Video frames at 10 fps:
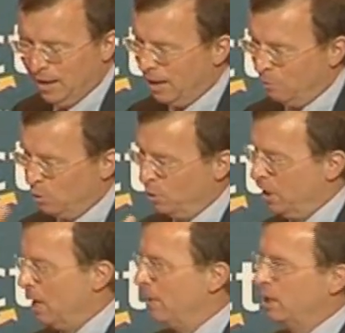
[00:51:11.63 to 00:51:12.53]
And we're
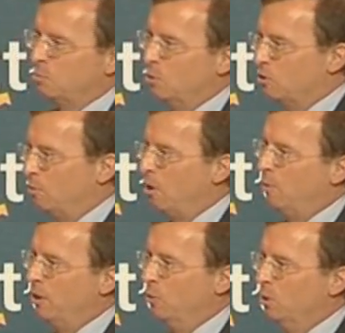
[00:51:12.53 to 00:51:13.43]
going to have experts from
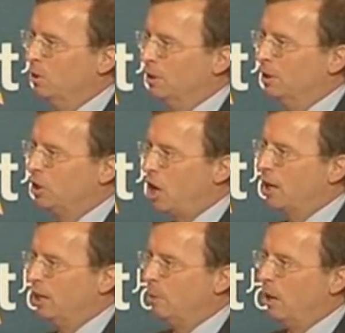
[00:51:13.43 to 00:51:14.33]
all around the world
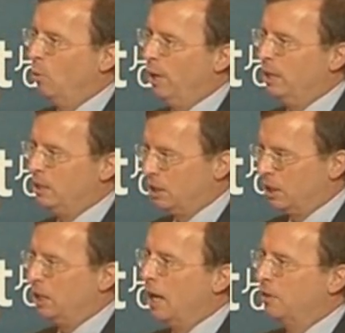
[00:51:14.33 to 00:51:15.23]
talking about ways to
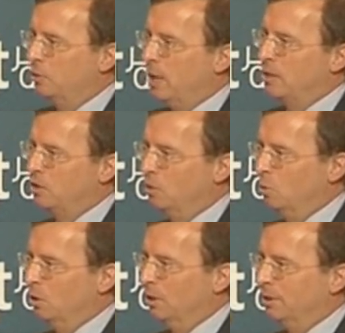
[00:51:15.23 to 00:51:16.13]
connect the rest of the
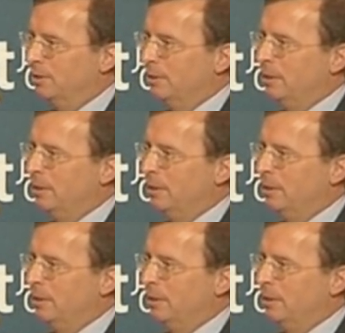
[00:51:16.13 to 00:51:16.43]
world.